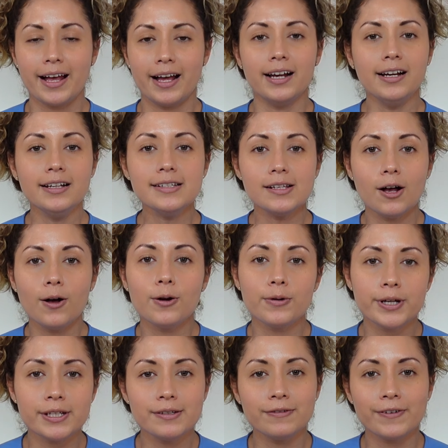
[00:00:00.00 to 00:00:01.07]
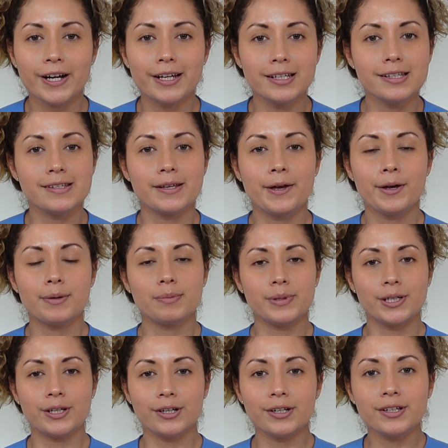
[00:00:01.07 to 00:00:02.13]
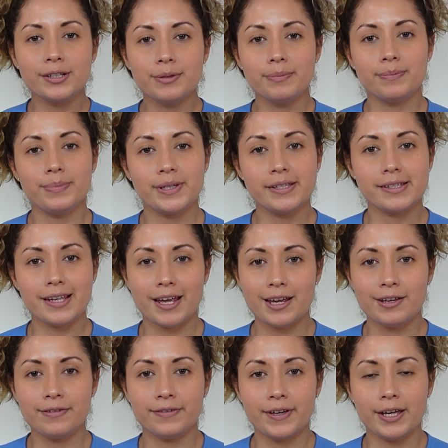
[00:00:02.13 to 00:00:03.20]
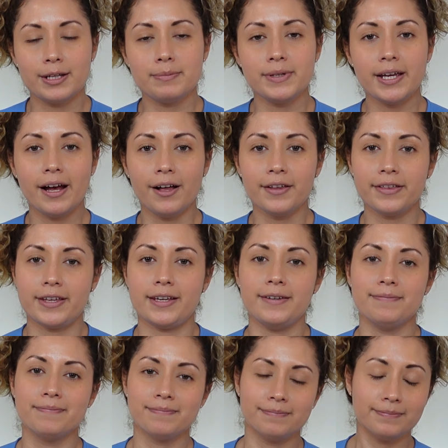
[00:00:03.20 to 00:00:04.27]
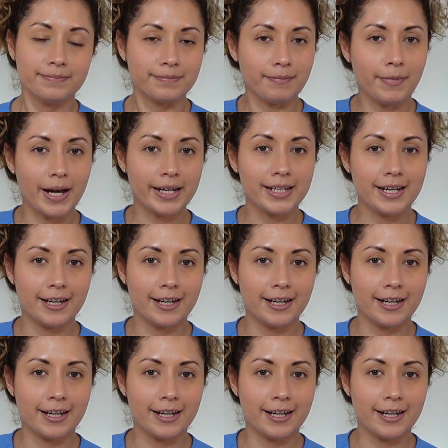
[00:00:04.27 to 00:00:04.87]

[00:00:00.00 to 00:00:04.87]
And as always, friends, be good, be safe, and be healthy. Bye